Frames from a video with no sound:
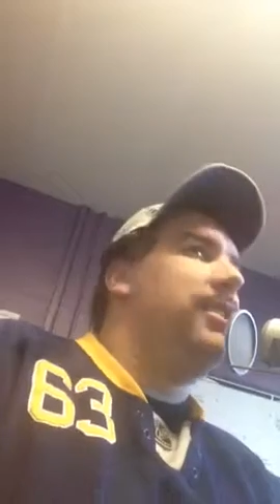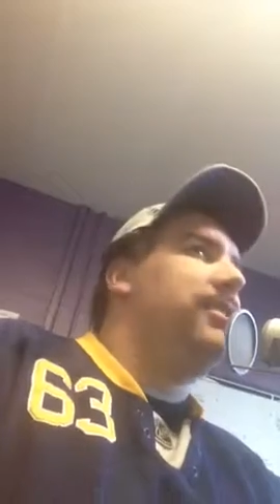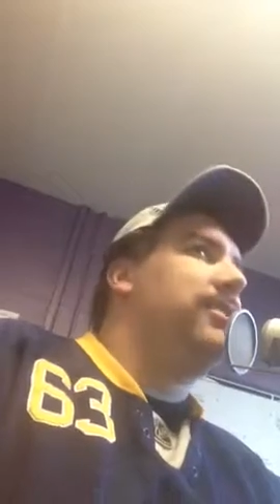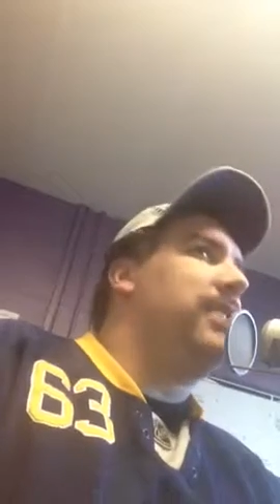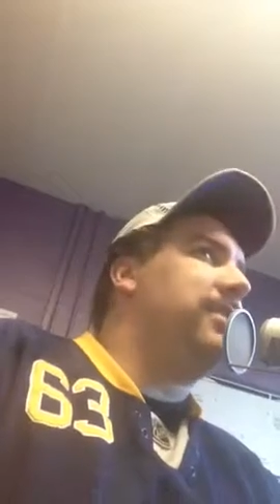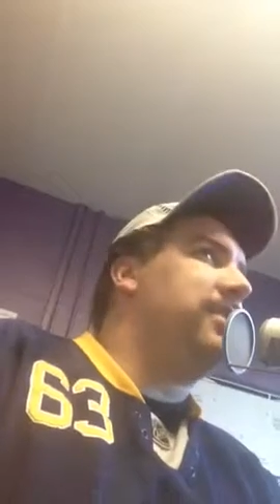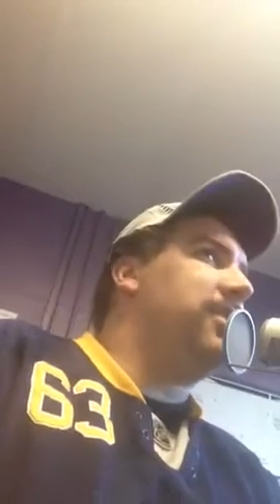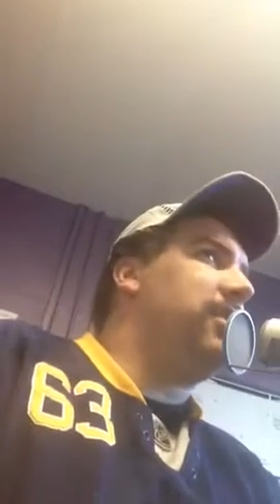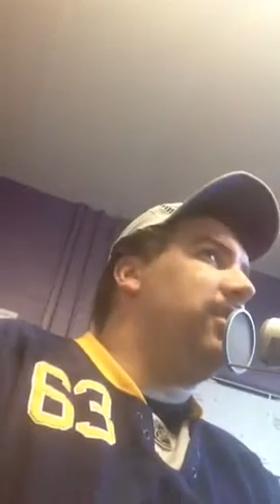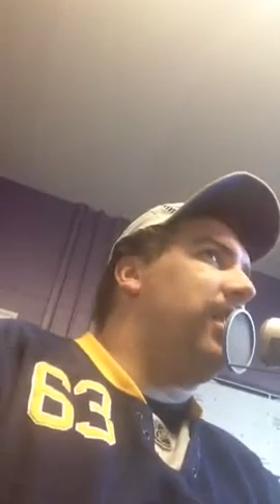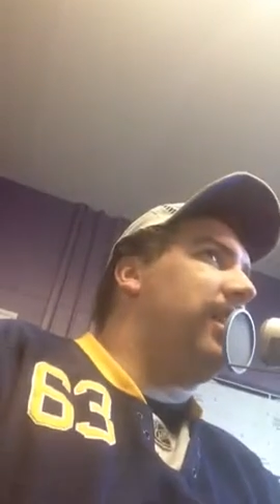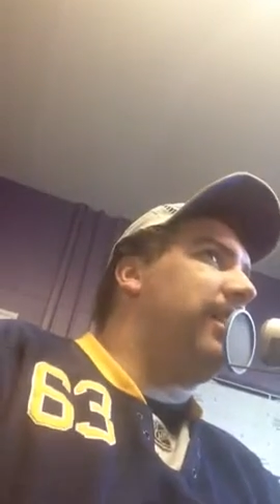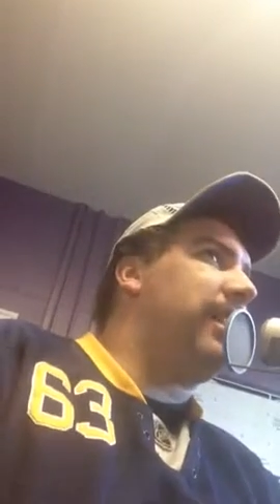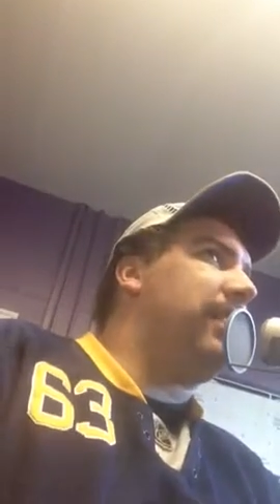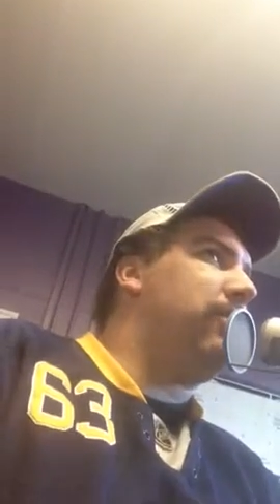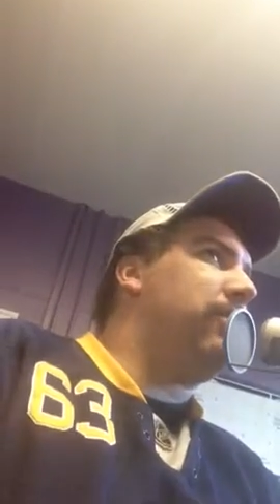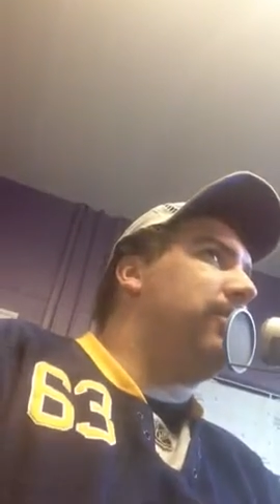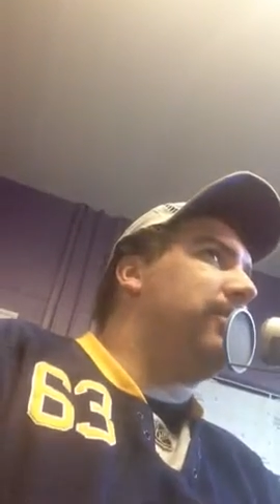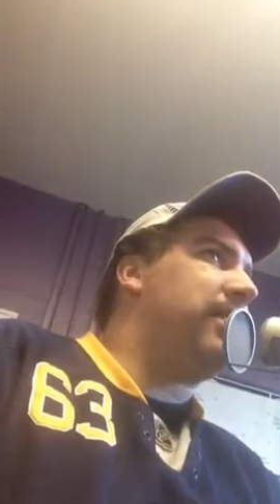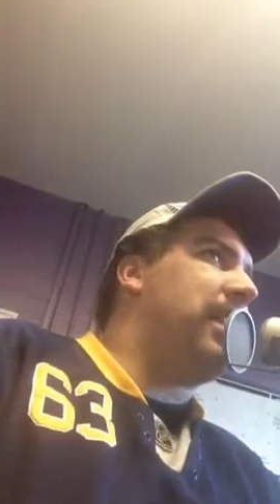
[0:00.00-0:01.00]
Doesn't look like
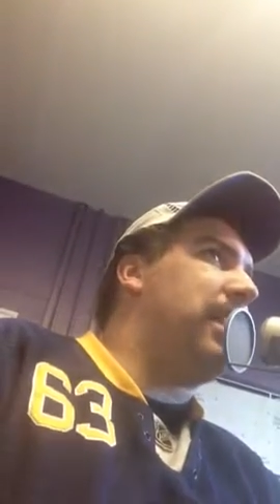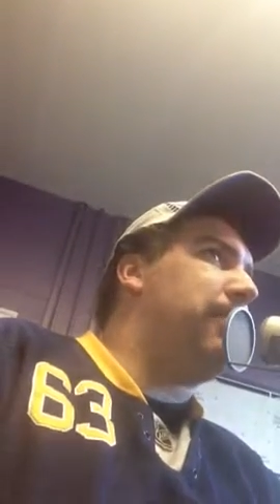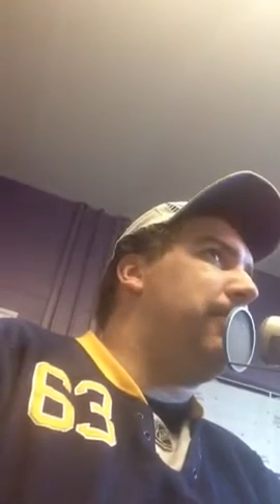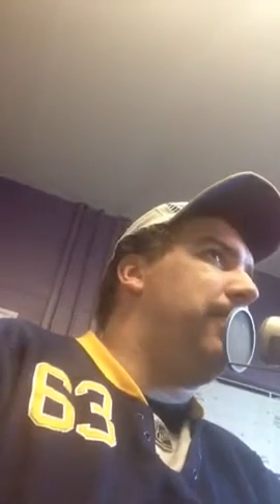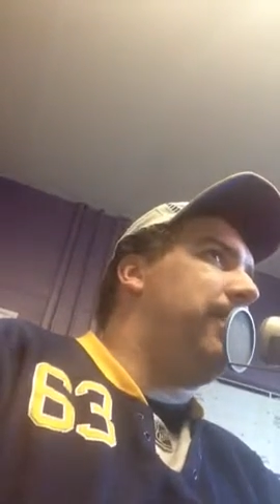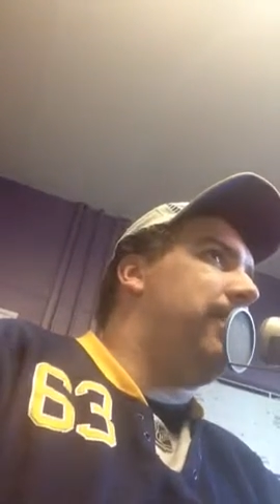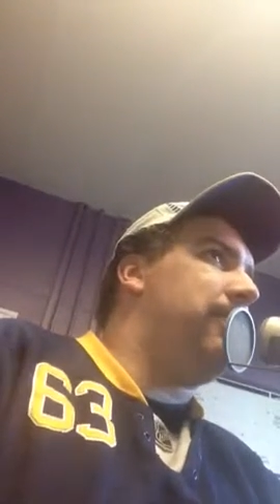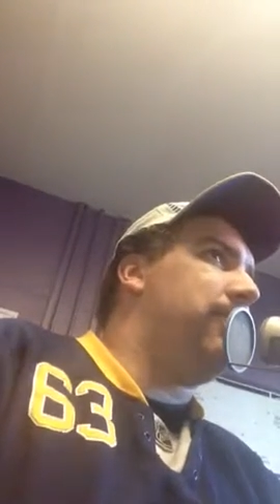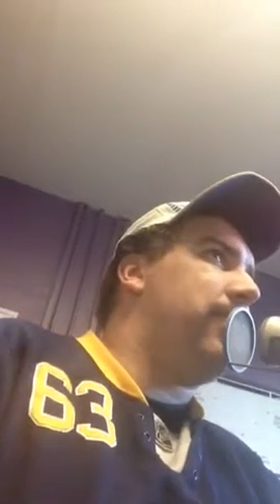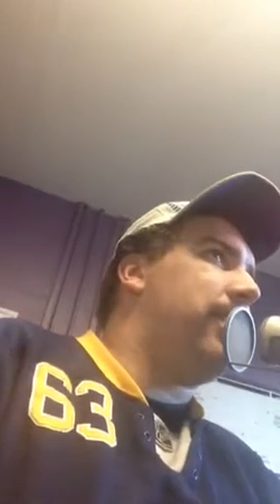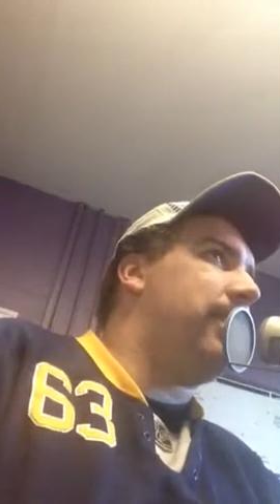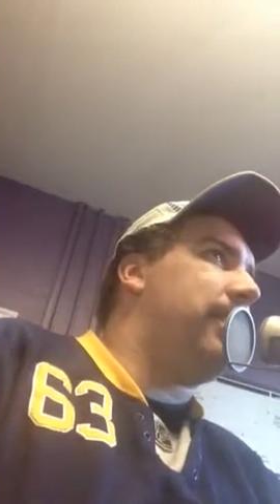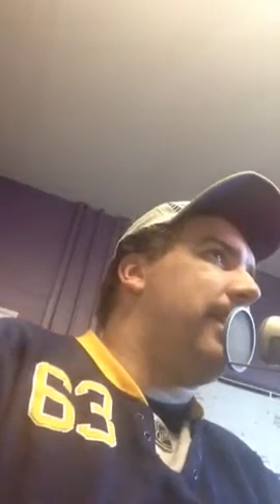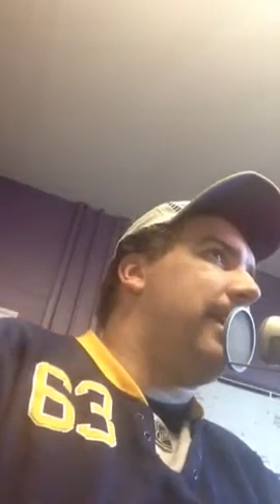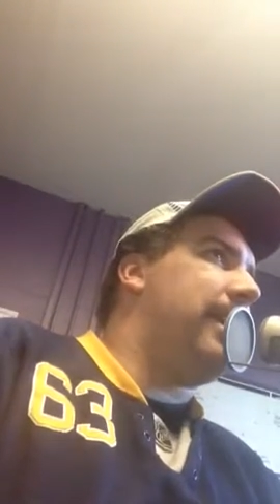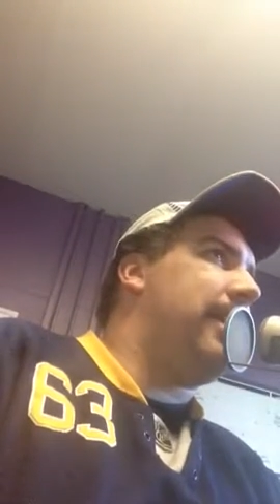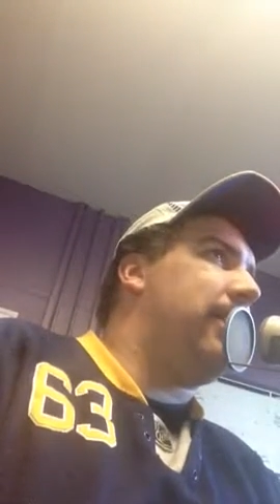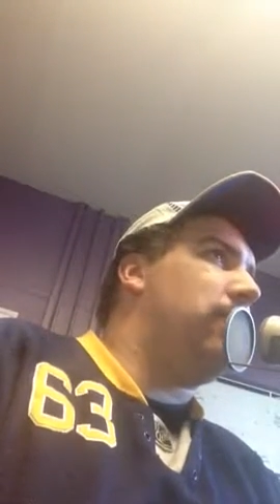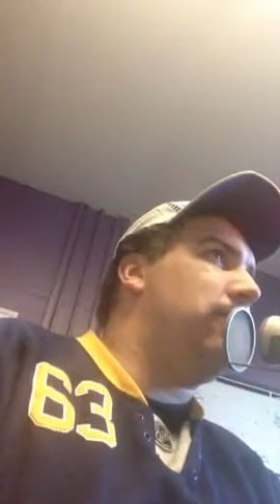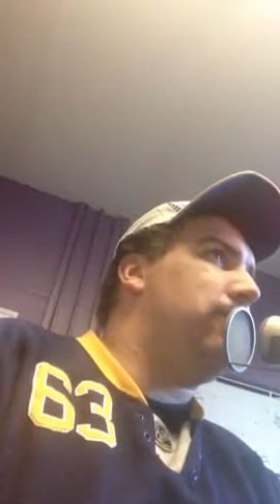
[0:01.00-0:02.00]
anyone's coming in right
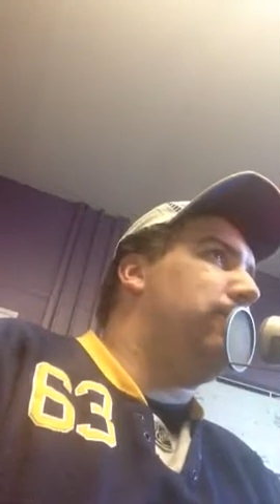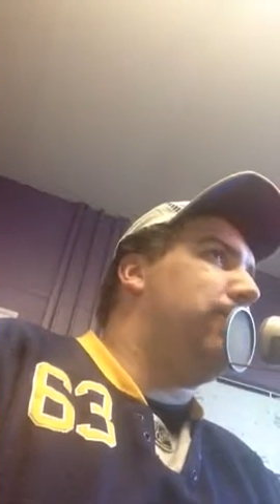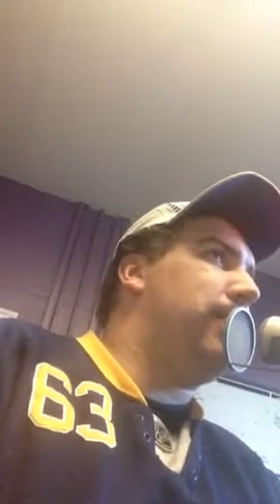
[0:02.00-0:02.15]
now,